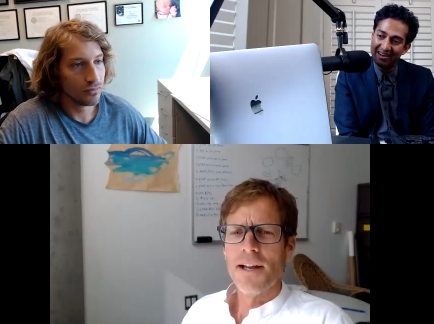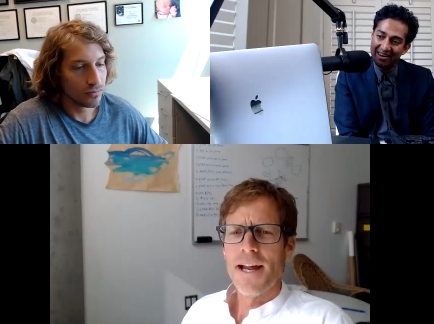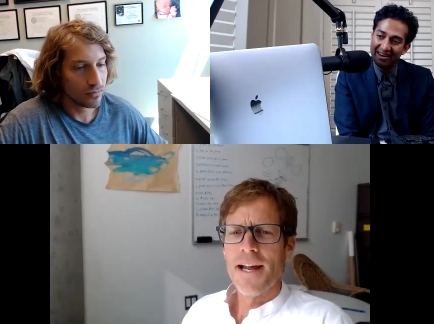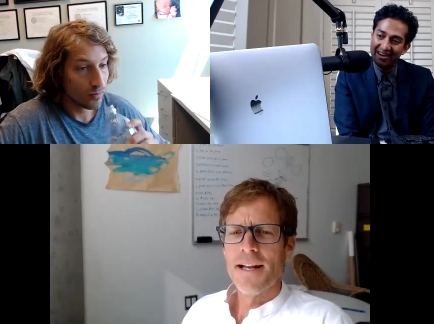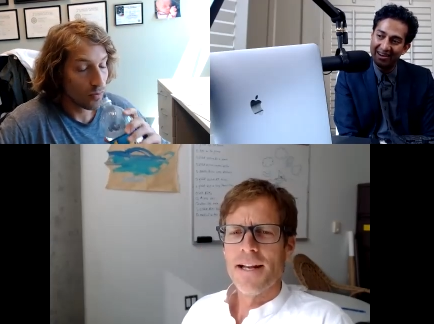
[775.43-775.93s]

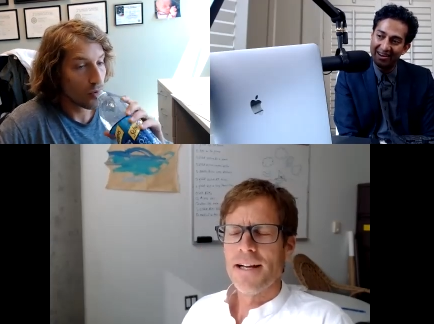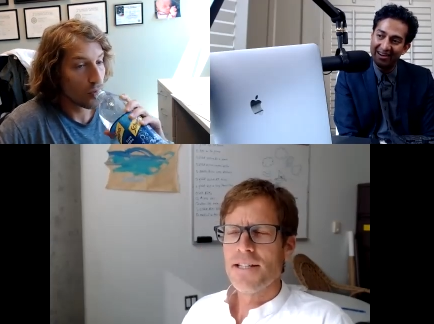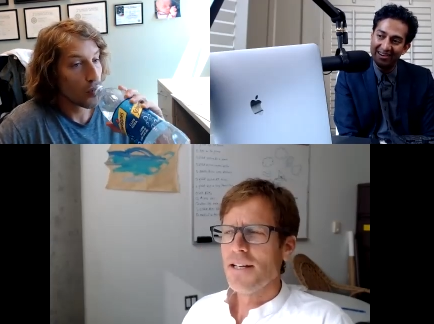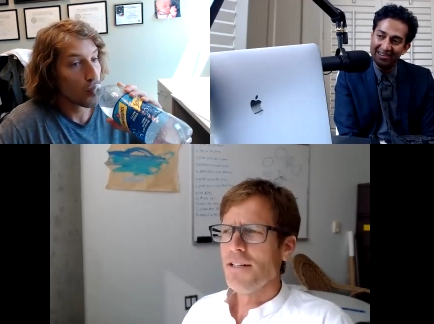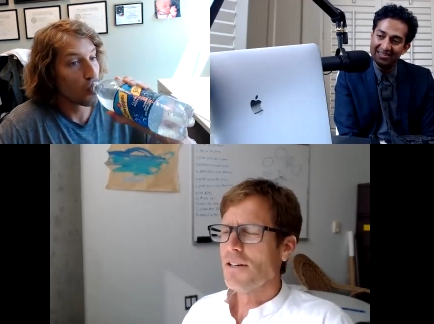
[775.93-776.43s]
Speaker 1: And I
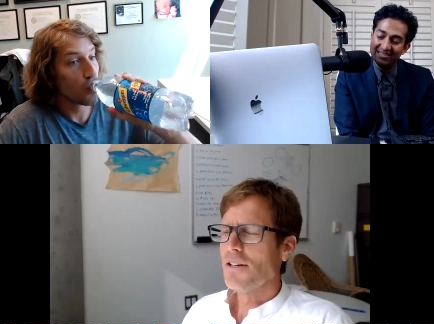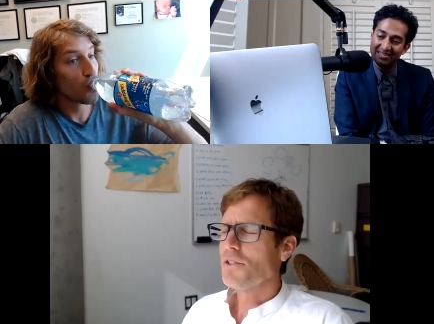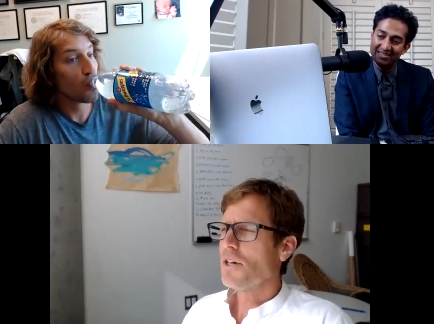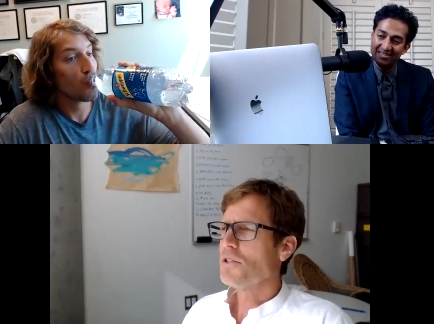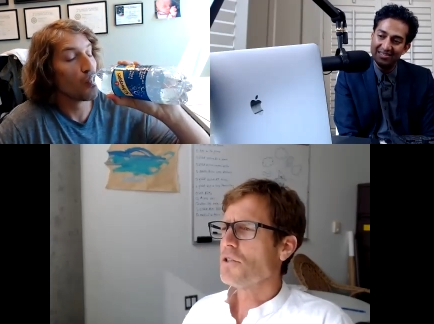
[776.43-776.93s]
said, you know,
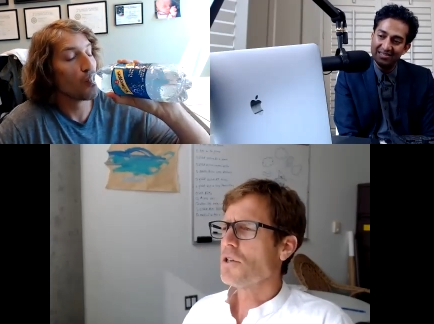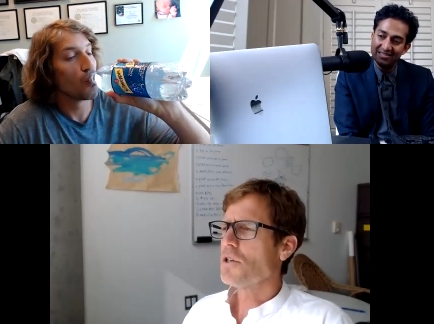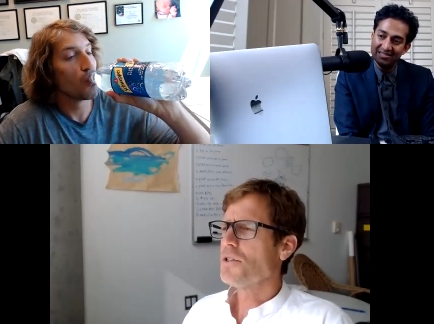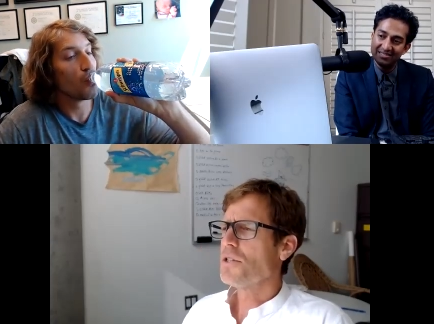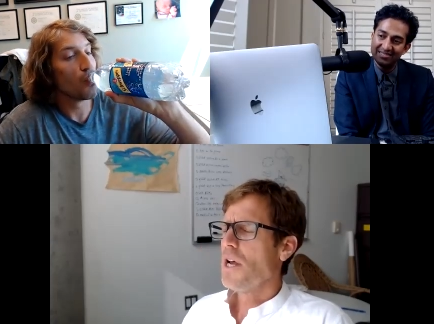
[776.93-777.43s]
Dr.
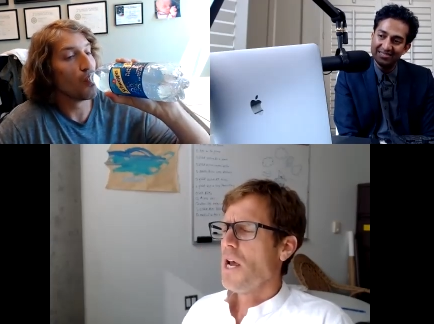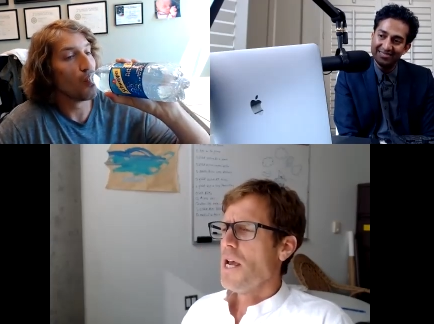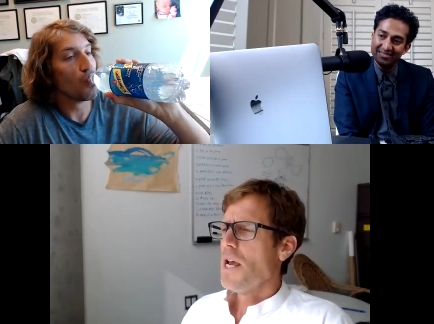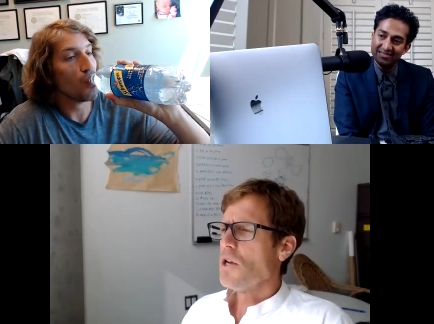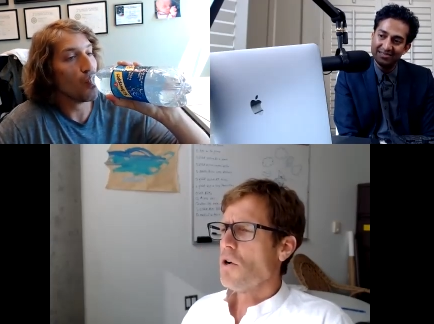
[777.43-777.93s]
Saltz,
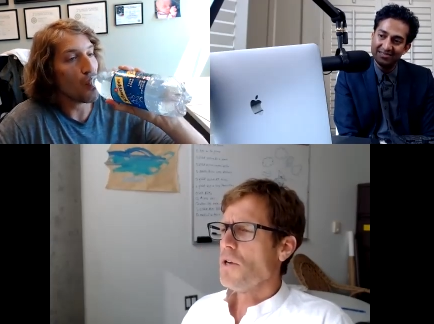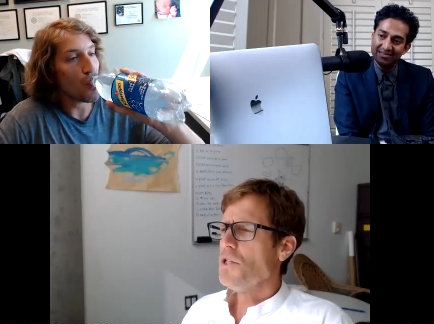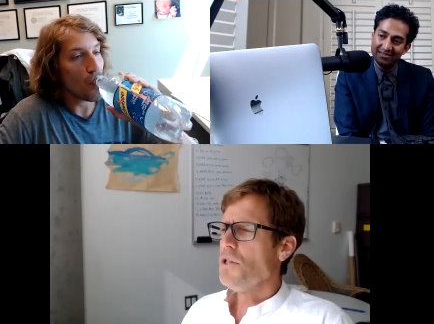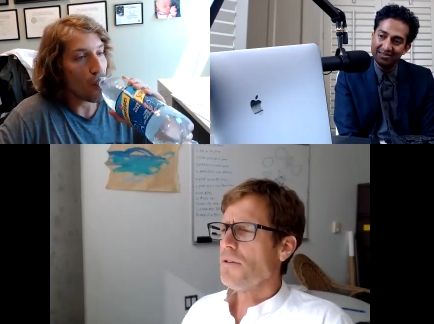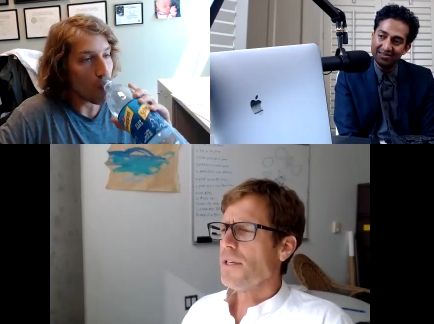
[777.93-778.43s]
you know,
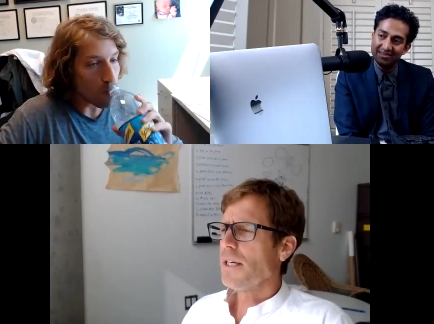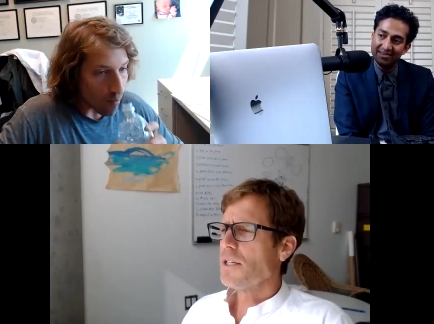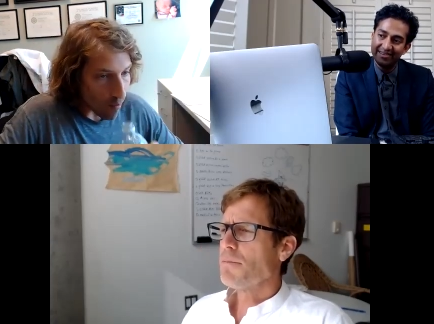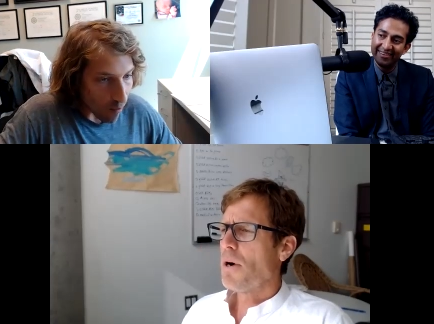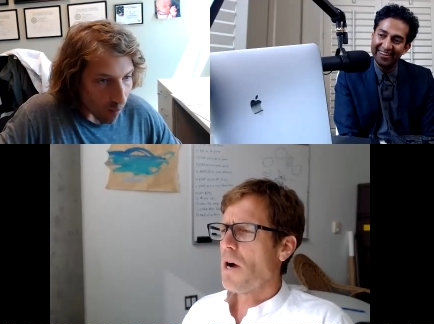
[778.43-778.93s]
do you think
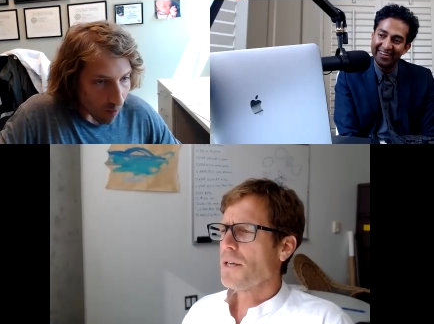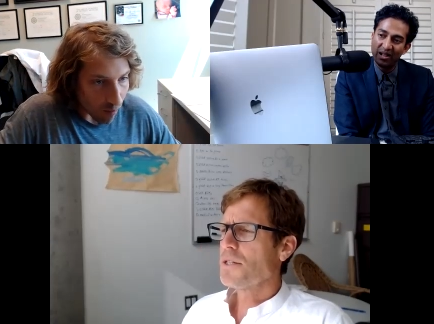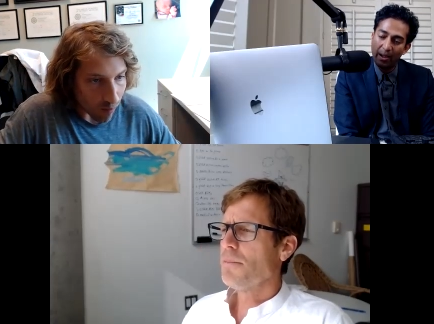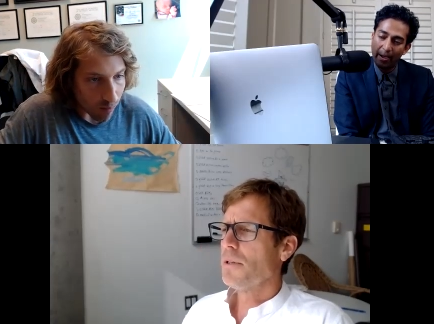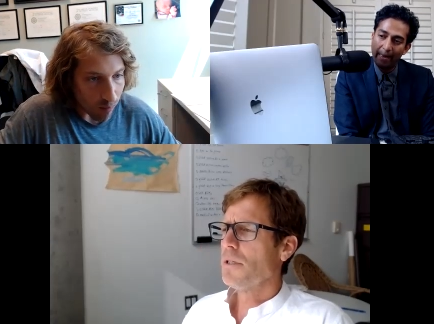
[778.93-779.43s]
it's
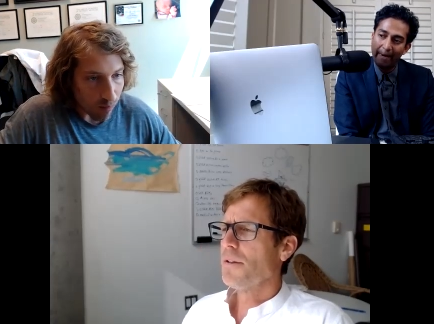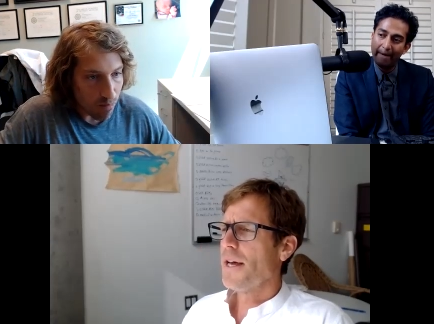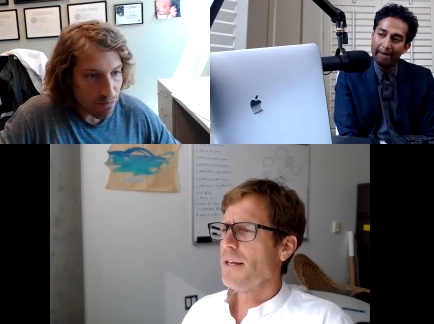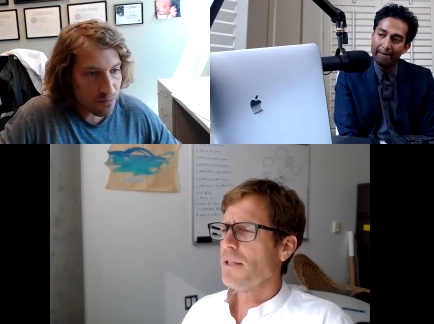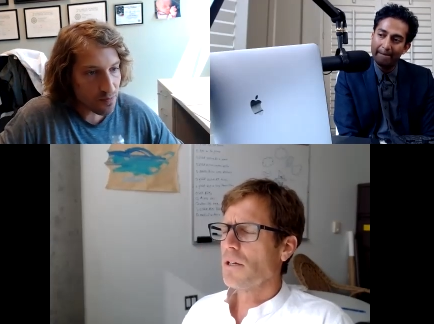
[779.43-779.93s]
possible
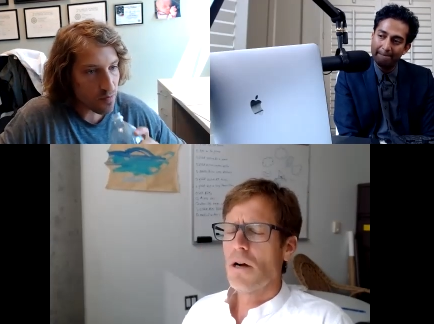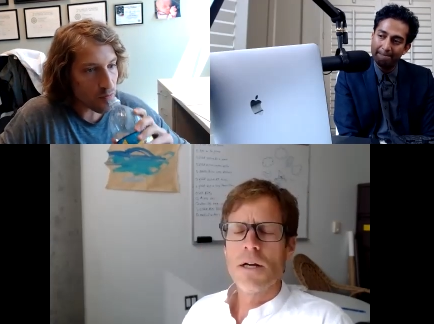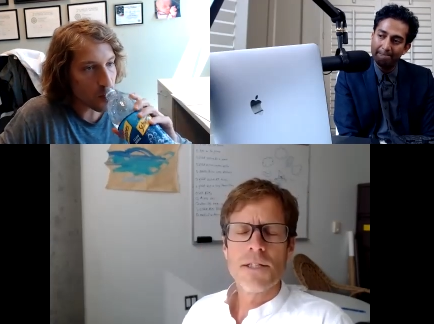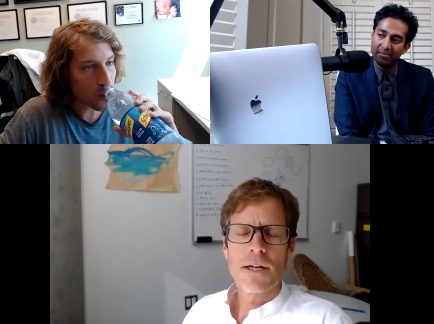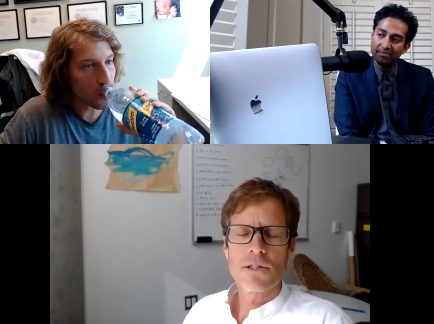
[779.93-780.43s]
that in the
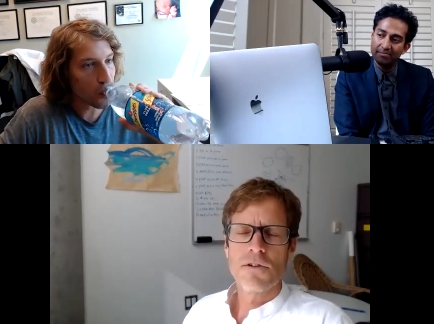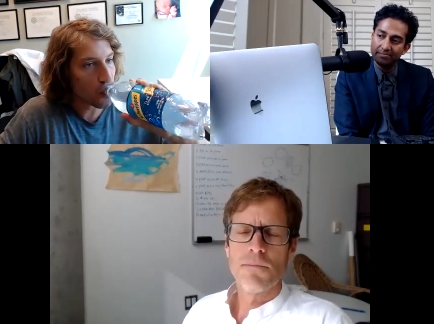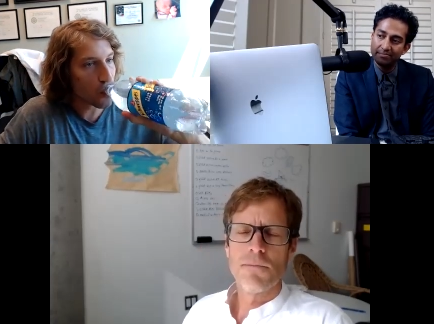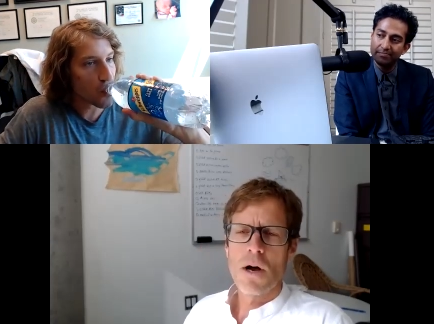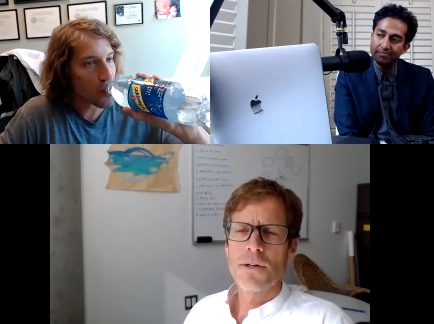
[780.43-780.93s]
context of
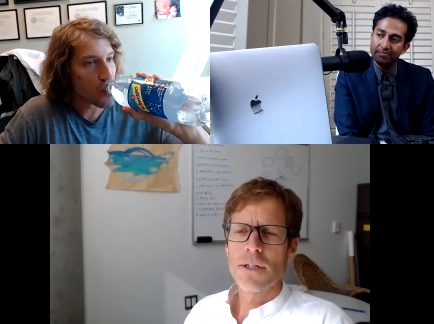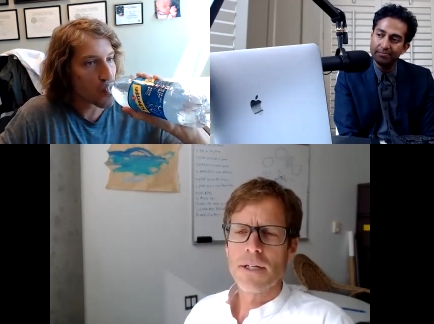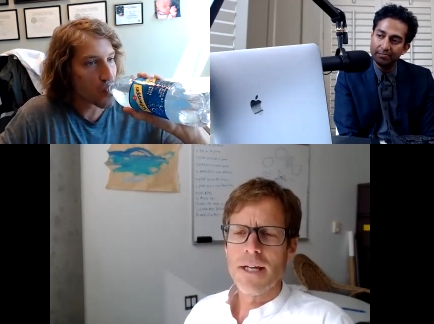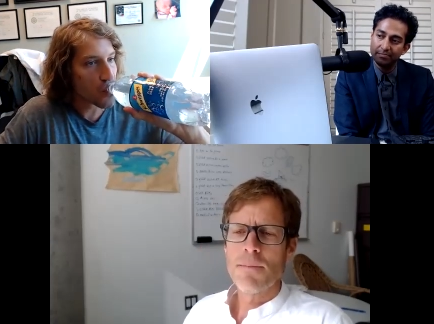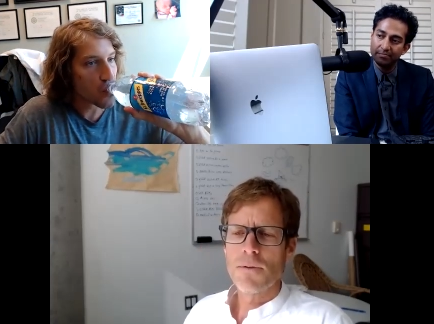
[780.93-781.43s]
modern
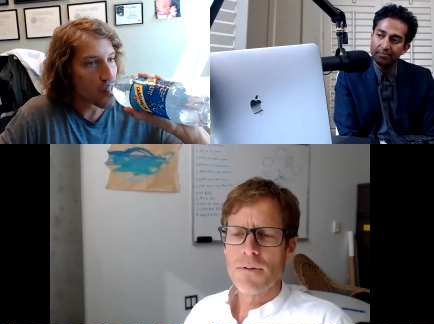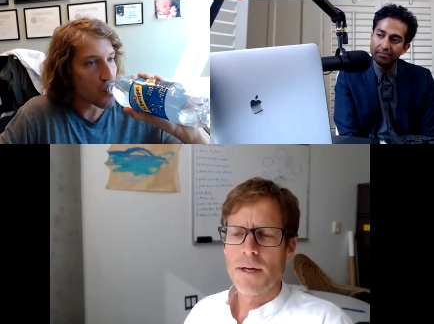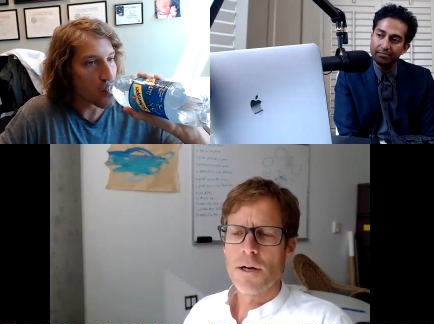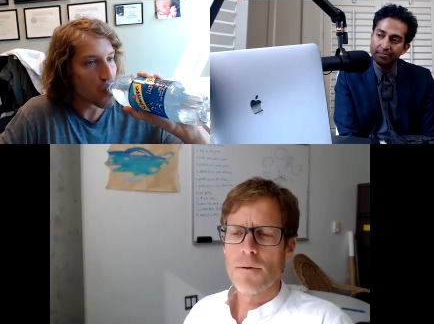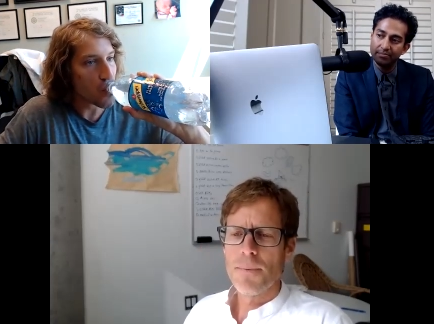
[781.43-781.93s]

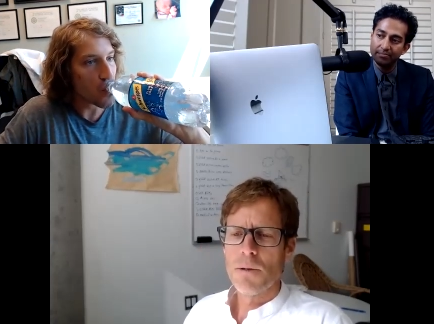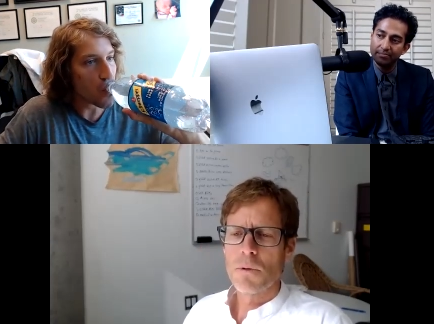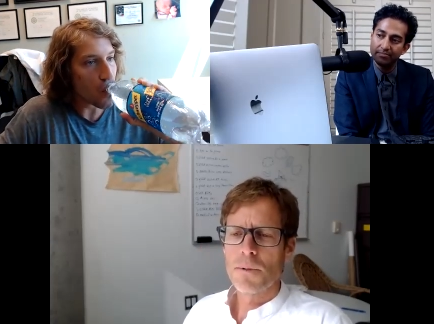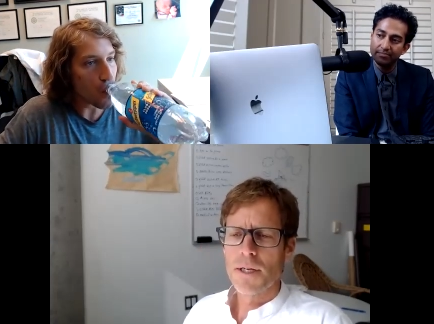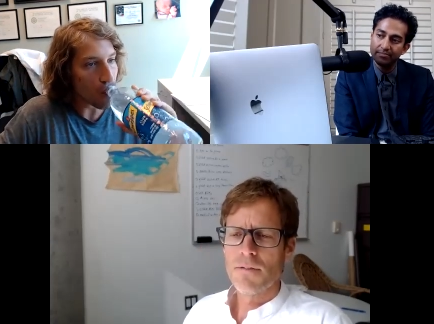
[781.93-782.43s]
chemotherapy, when
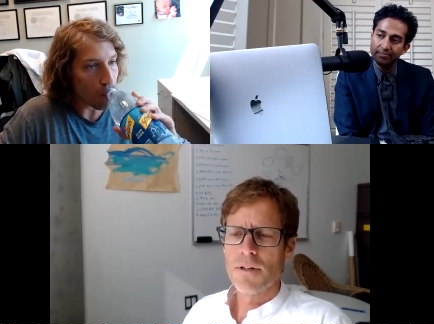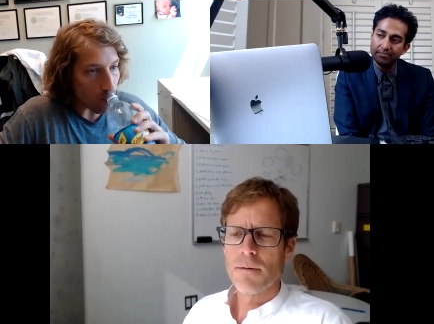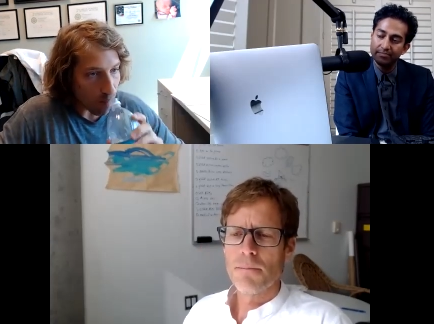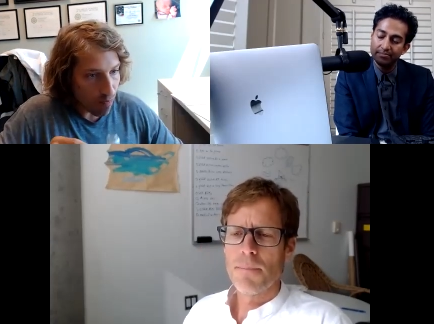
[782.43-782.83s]
we're giving